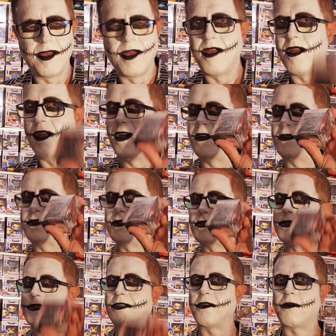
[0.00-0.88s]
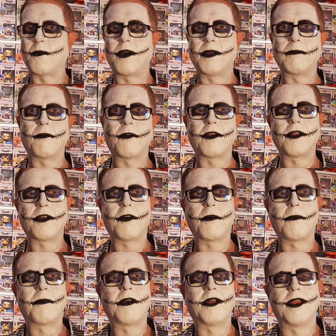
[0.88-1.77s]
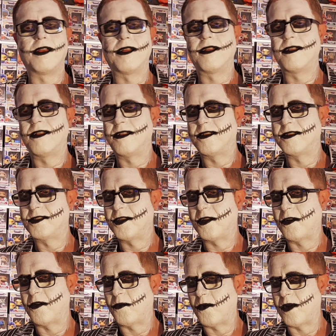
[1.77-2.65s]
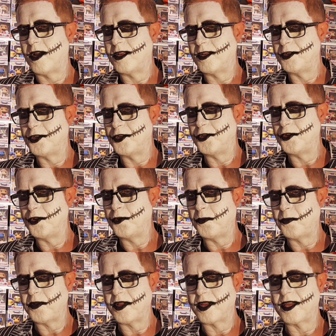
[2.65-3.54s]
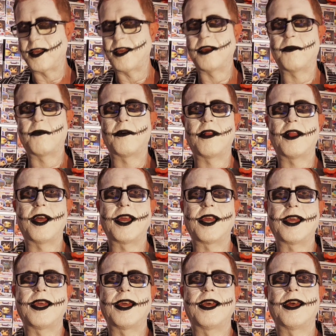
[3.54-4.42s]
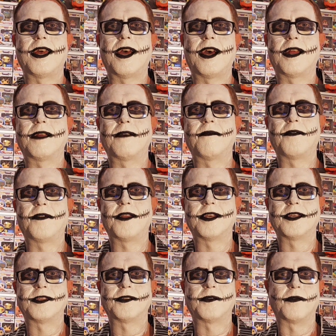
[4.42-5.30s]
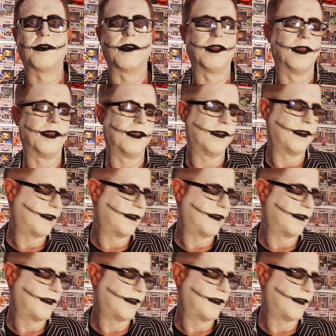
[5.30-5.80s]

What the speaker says: That's still one more to open. So what duplicate will I get out of this one?